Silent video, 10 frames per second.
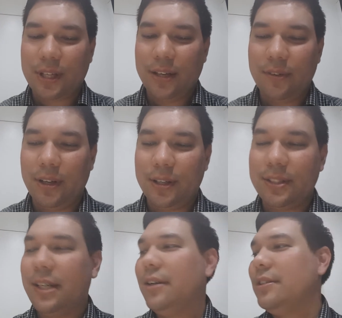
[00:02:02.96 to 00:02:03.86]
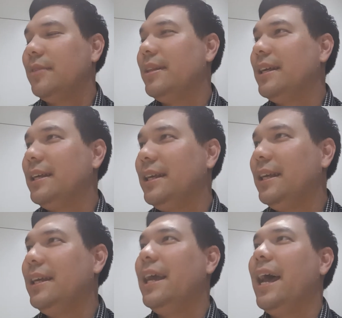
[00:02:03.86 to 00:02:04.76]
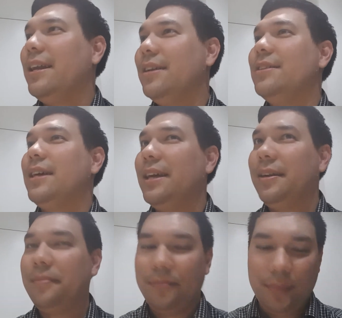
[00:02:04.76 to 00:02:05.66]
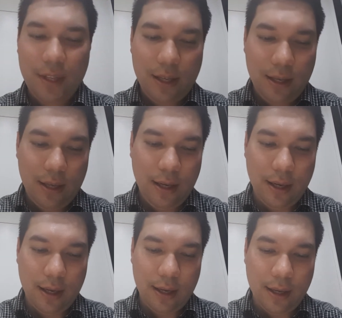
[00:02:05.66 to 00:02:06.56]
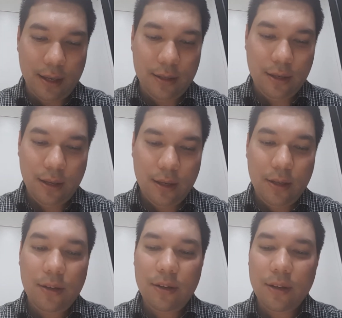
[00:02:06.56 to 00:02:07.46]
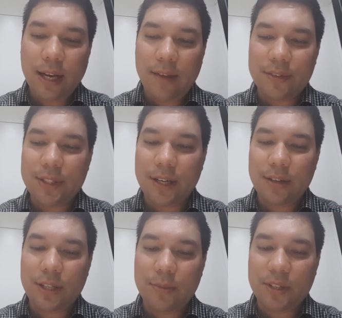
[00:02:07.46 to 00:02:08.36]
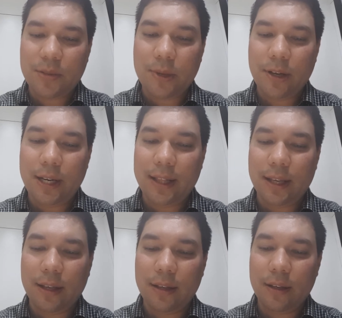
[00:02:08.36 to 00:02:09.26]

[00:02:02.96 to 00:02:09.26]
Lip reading: kind of a stereotype that he had in his head. You can have a stereotype just about anything.